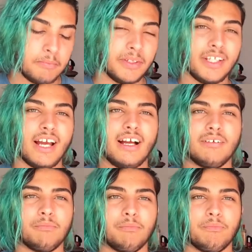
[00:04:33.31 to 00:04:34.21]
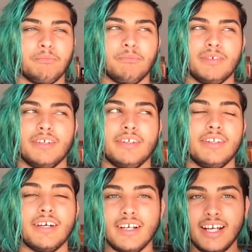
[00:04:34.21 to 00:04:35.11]
But yeah,
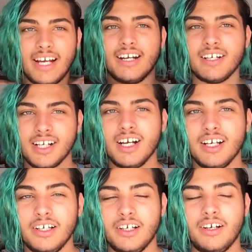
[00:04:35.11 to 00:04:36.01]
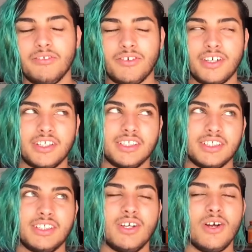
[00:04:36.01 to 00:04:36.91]
the haircut of hers
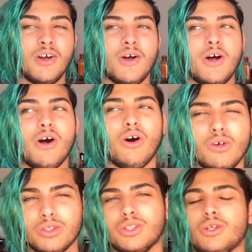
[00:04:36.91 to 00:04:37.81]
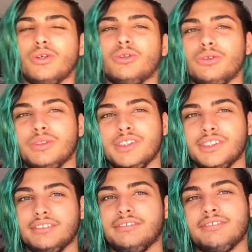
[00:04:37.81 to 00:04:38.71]
also,
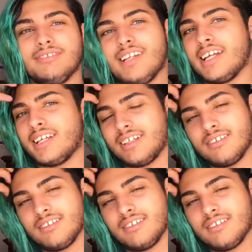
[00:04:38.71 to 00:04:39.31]
like,